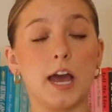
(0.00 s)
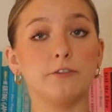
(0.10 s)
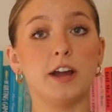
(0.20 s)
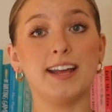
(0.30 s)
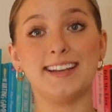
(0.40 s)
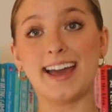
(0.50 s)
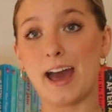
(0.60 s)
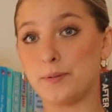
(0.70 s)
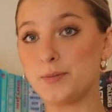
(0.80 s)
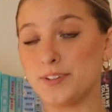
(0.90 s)
I read It
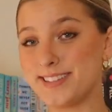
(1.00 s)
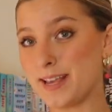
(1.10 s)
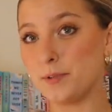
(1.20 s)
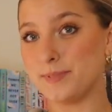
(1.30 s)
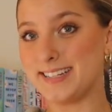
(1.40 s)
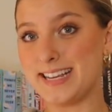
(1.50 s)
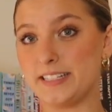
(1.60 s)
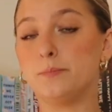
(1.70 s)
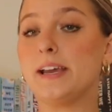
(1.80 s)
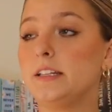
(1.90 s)
Happened One Summer by
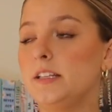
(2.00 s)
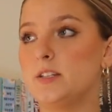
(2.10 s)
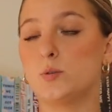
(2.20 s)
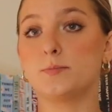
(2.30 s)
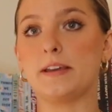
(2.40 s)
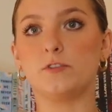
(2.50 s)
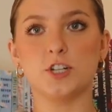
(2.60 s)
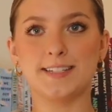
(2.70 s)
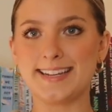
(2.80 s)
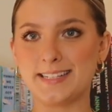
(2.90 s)
Tessa Bailey. This was my
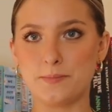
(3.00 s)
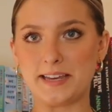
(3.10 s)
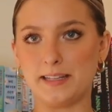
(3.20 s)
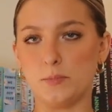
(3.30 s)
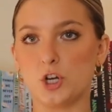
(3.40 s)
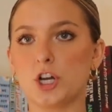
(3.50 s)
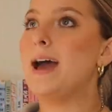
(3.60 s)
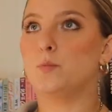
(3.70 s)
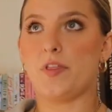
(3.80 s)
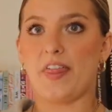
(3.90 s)
first Tessa Bailey book.
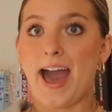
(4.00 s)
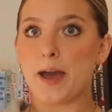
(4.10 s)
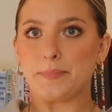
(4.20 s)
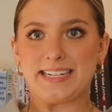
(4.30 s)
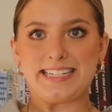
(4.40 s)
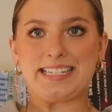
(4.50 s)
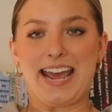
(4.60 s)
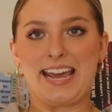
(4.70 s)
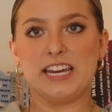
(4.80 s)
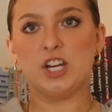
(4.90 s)
And with that, I'm gonna
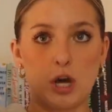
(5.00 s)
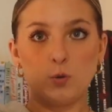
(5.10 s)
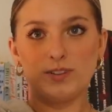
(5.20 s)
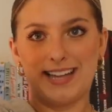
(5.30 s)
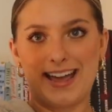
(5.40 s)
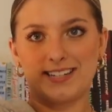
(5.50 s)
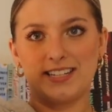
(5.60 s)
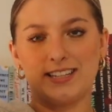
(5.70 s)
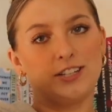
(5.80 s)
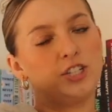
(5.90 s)
say, don't
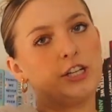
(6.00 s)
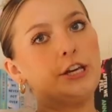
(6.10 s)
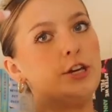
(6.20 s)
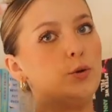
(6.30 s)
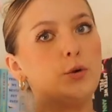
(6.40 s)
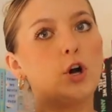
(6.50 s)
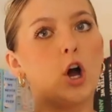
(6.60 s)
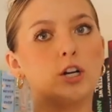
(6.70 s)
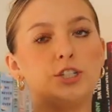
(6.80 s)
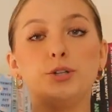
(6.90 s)
let this cute
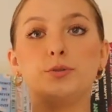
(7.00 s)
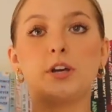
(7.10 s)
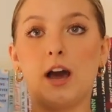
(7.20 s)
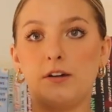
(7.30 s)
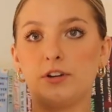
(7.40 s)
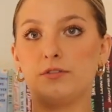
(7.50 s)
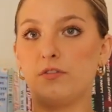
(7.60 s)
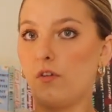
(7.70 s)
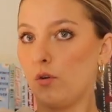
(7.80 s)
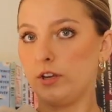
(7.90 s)
cartoon cover
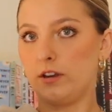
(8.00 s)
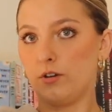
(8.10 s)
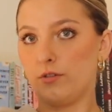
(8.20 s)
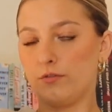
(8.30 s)
fool you.